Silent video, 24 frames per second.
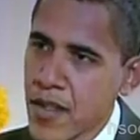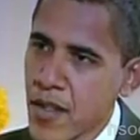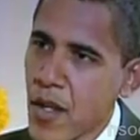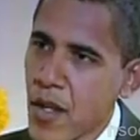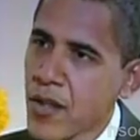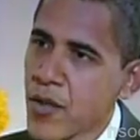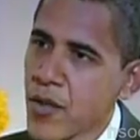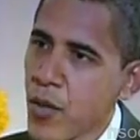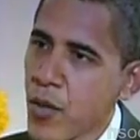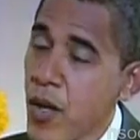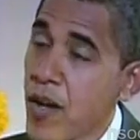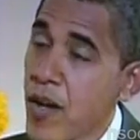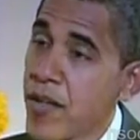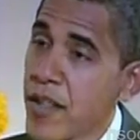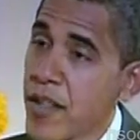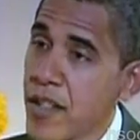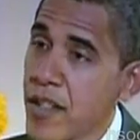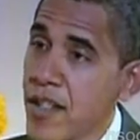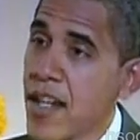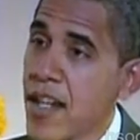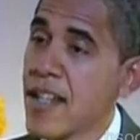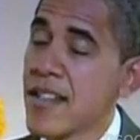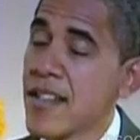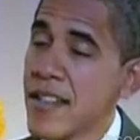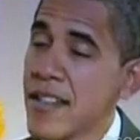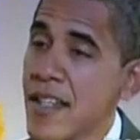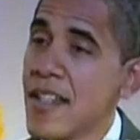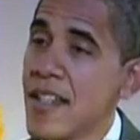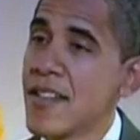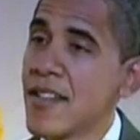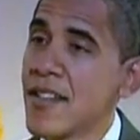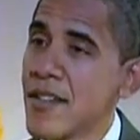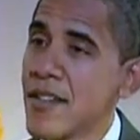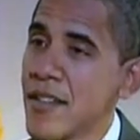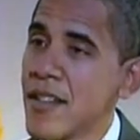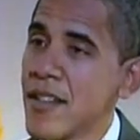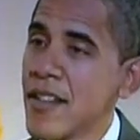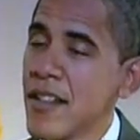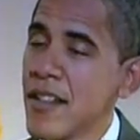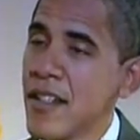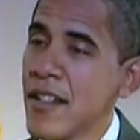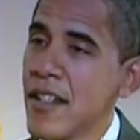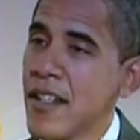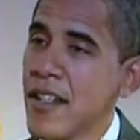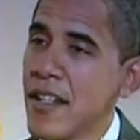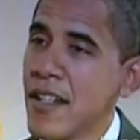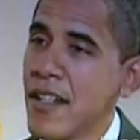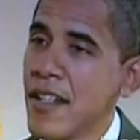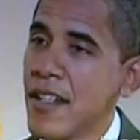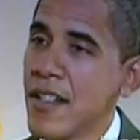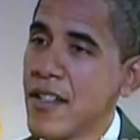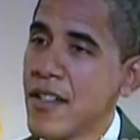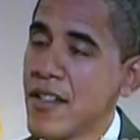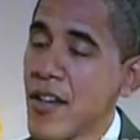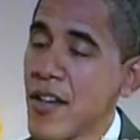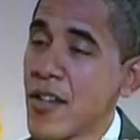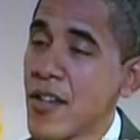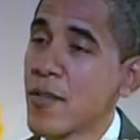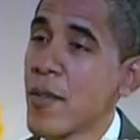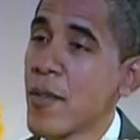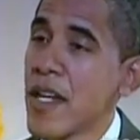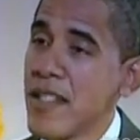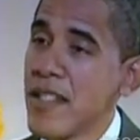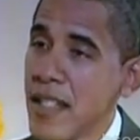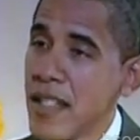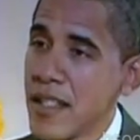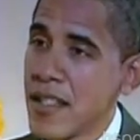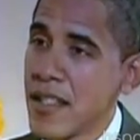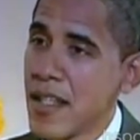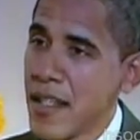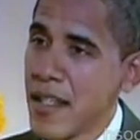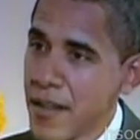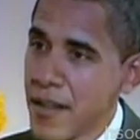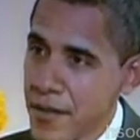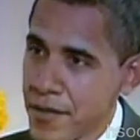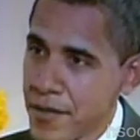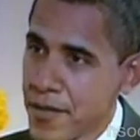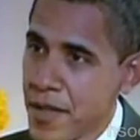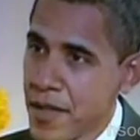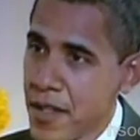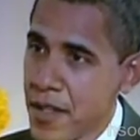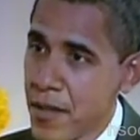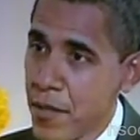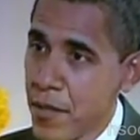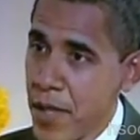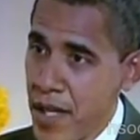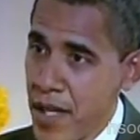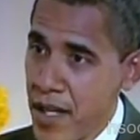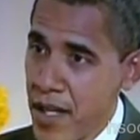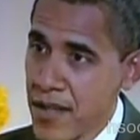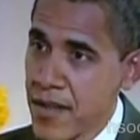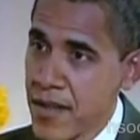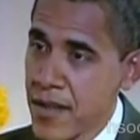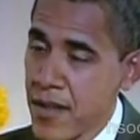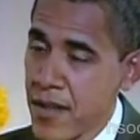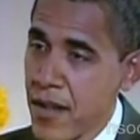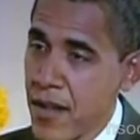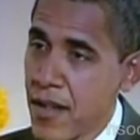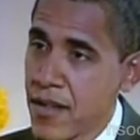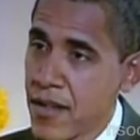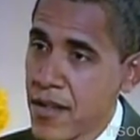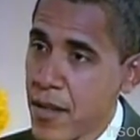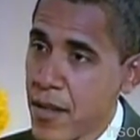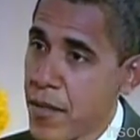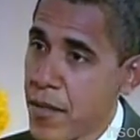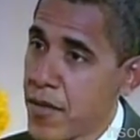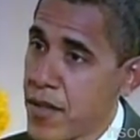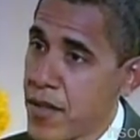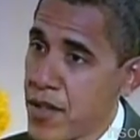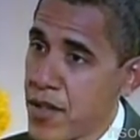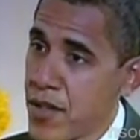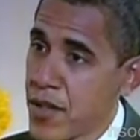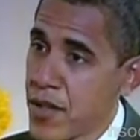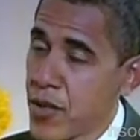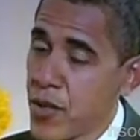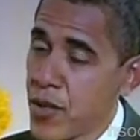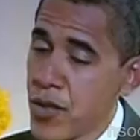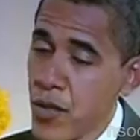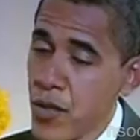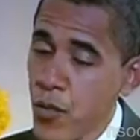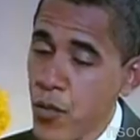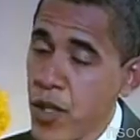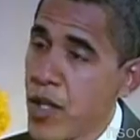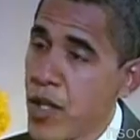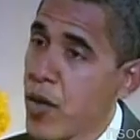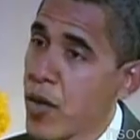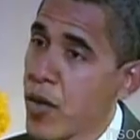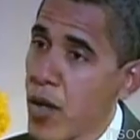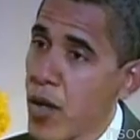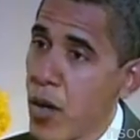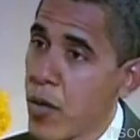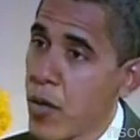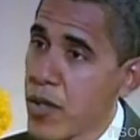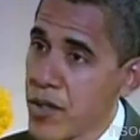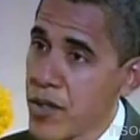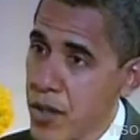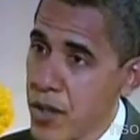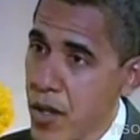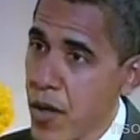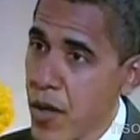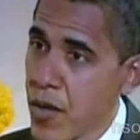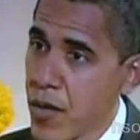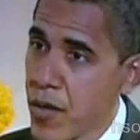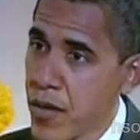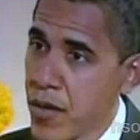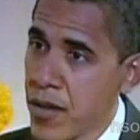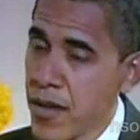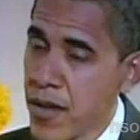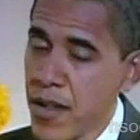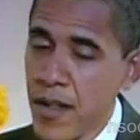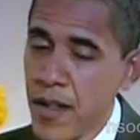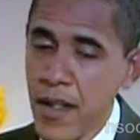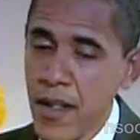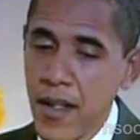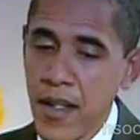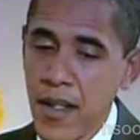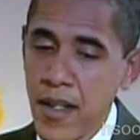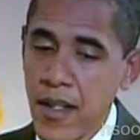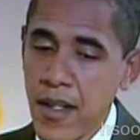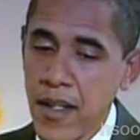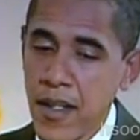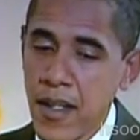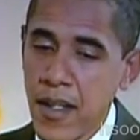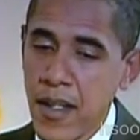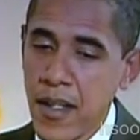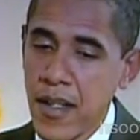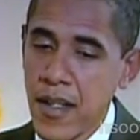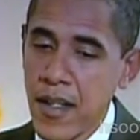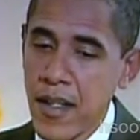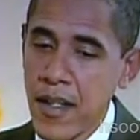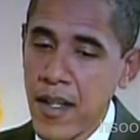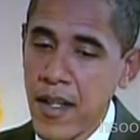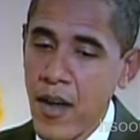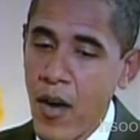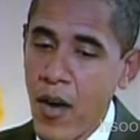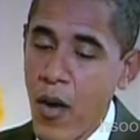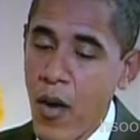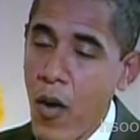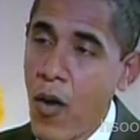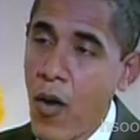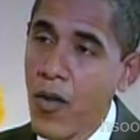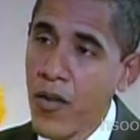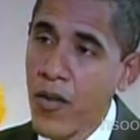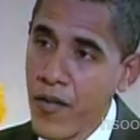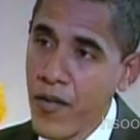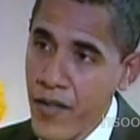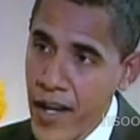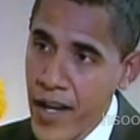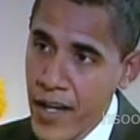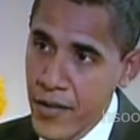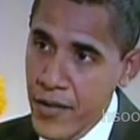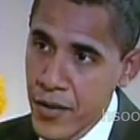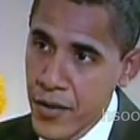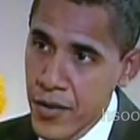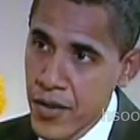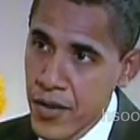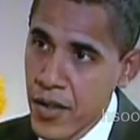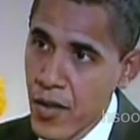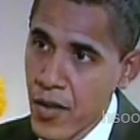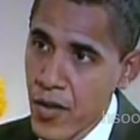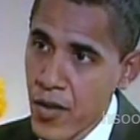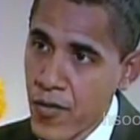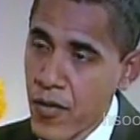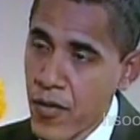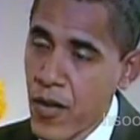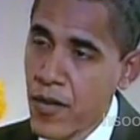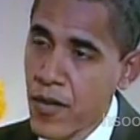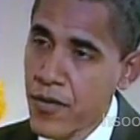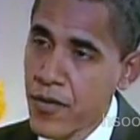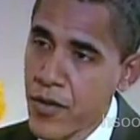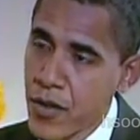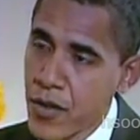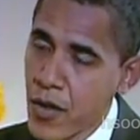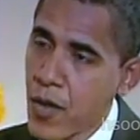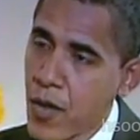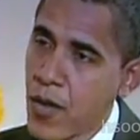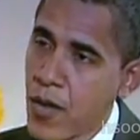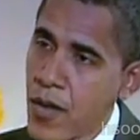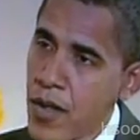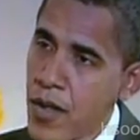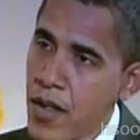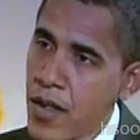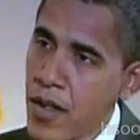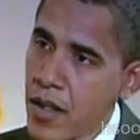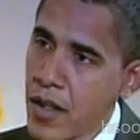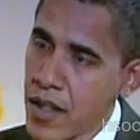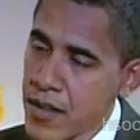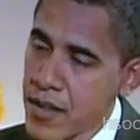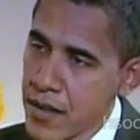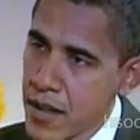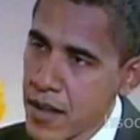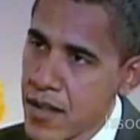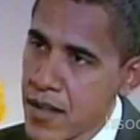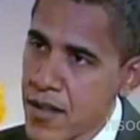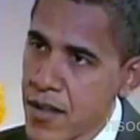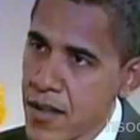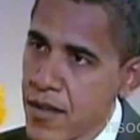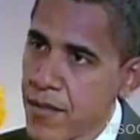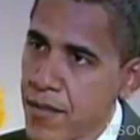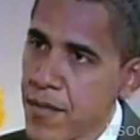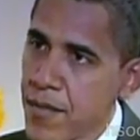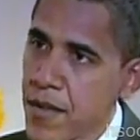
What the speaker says: because all too often the United States starts by dictating in the past on some of these issues, and we don't always know all the factors that are involved. So let's